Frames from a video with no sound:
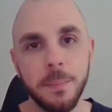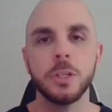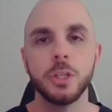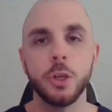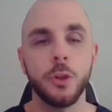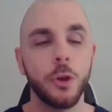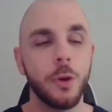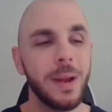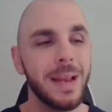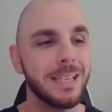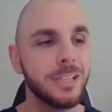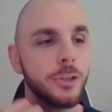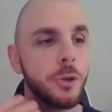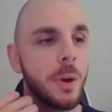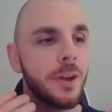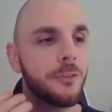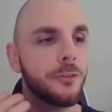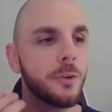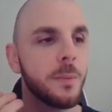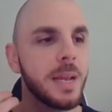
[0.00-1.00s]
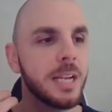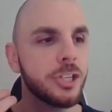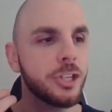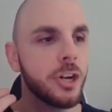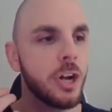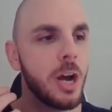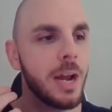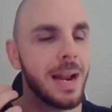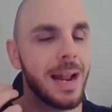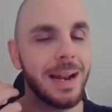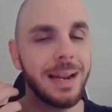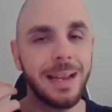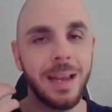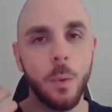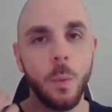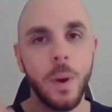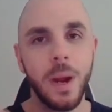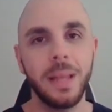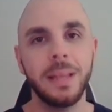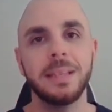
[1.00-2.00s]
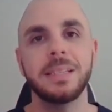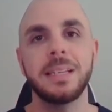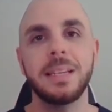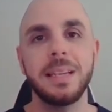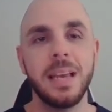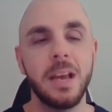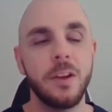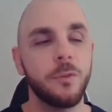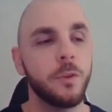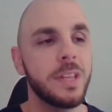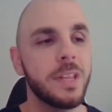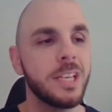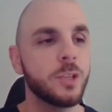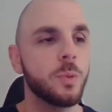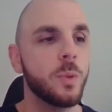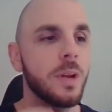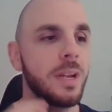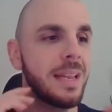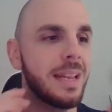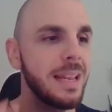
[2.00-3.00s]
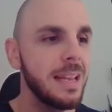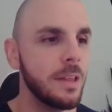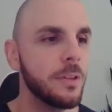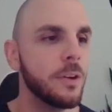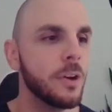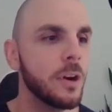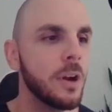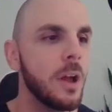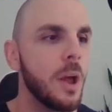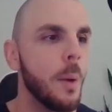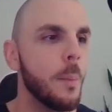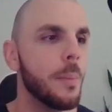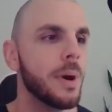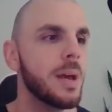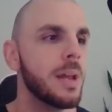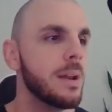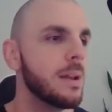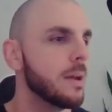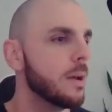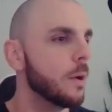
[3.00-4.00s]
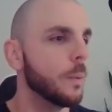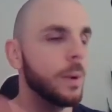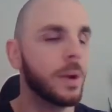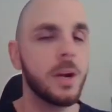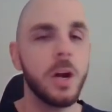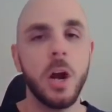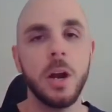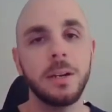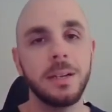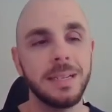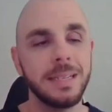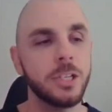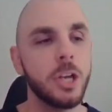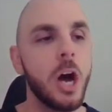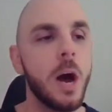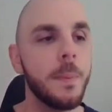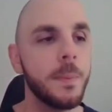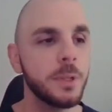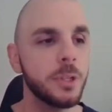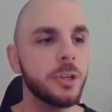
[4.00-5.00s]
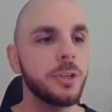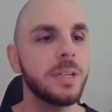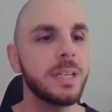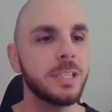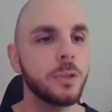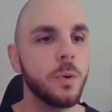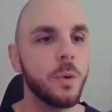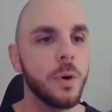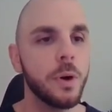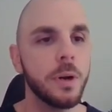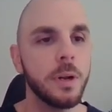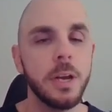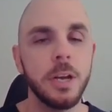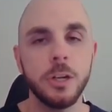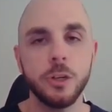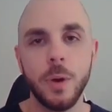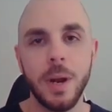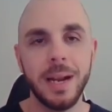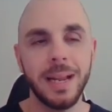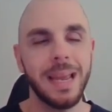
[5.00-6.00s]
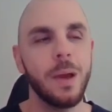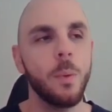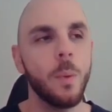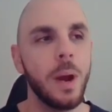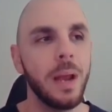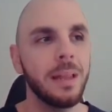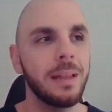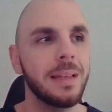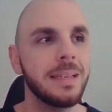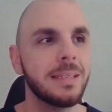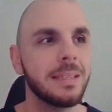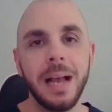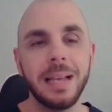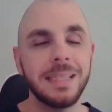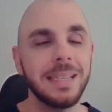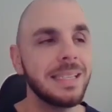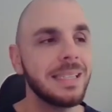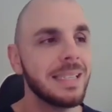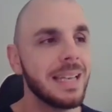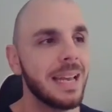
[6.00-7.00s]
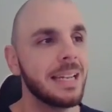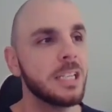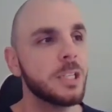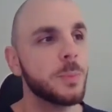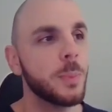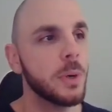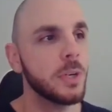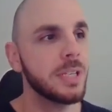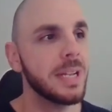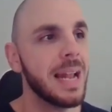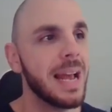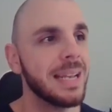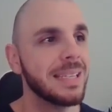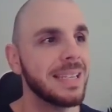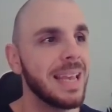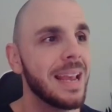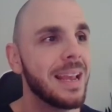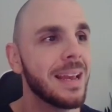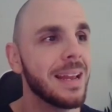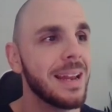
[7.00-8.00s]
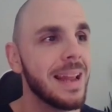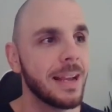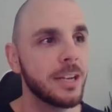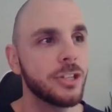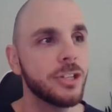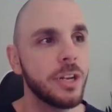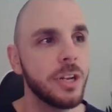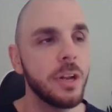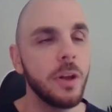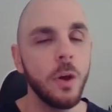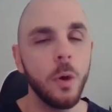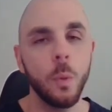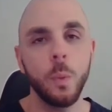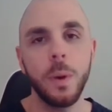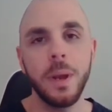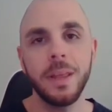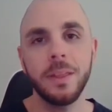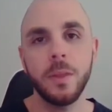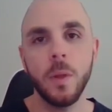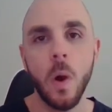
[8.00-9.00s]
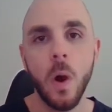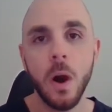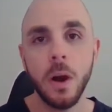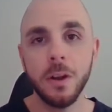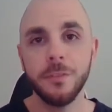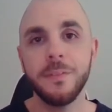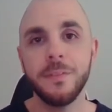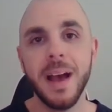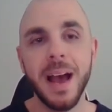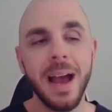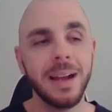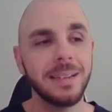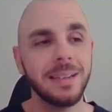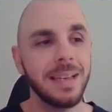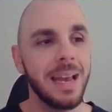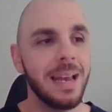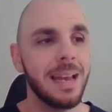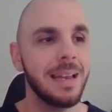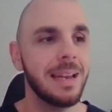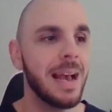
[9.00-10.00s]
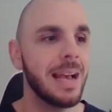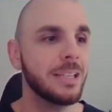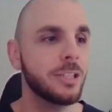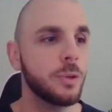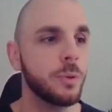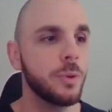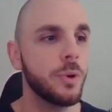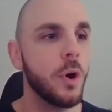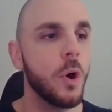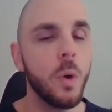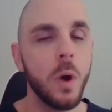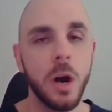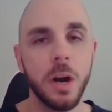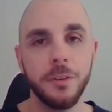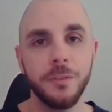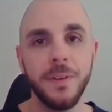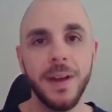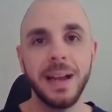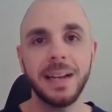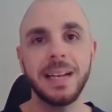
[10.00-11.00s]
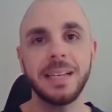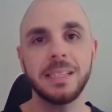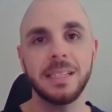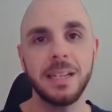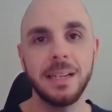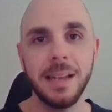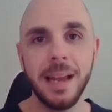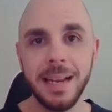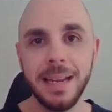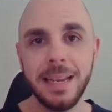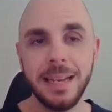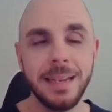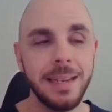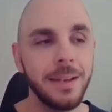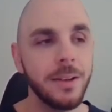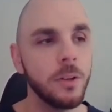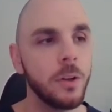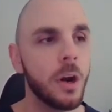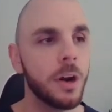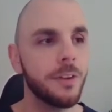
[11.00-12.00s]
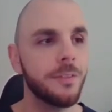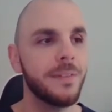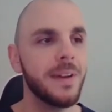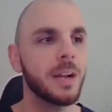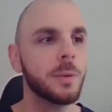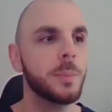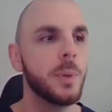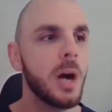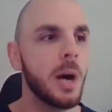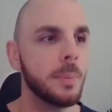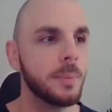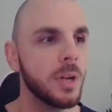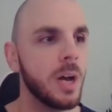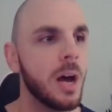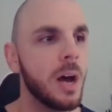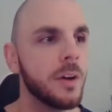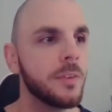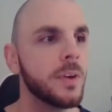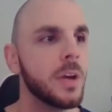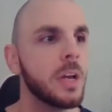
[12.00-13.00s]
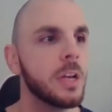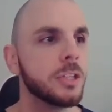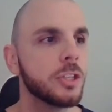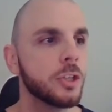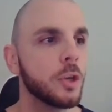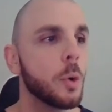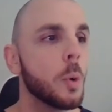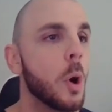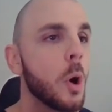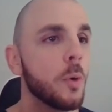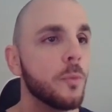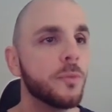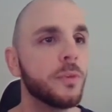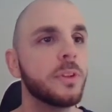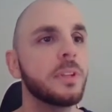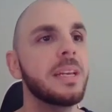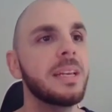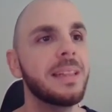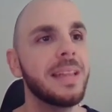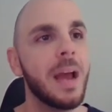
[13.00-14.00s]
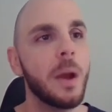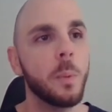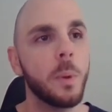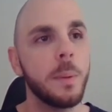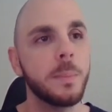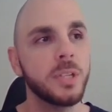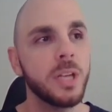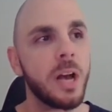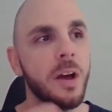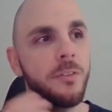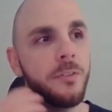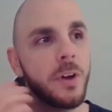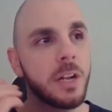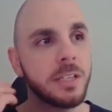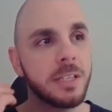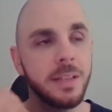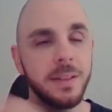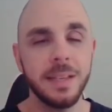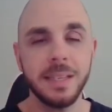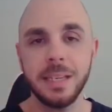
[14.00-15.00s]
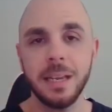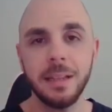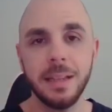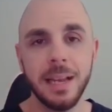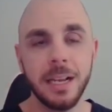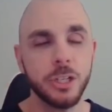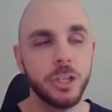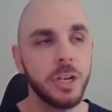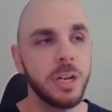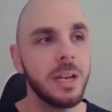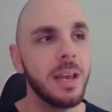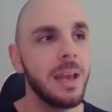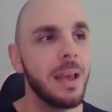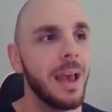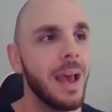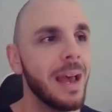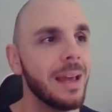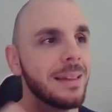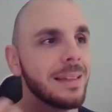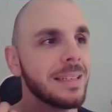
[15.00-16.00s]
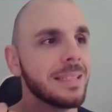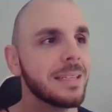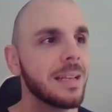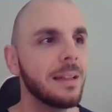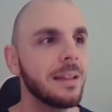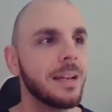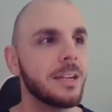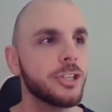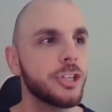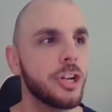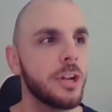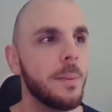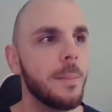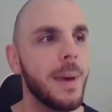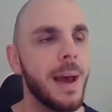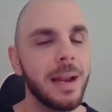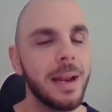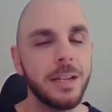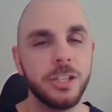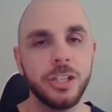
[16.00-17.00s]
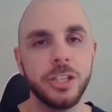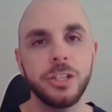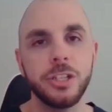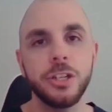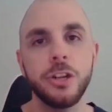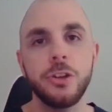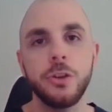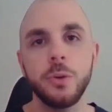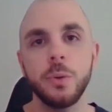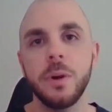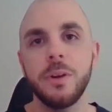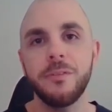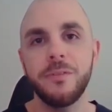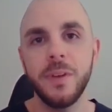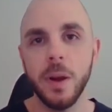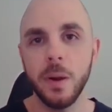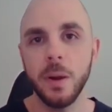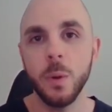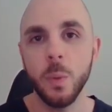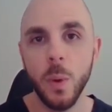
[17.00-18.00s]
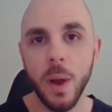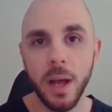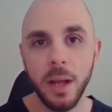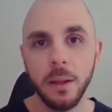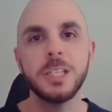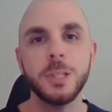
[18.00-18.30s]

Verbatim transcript: So there is no information on how to get whitelisted yet for this one either, but Regardless, hop in their Discord, try to get whitelist. As I said, this person has a connection with RTFKT. And as you know, RTFKT has a Nike deal. RTFKT popped off. So hopefully that rubs off onto this collection and this collection manages to do very well.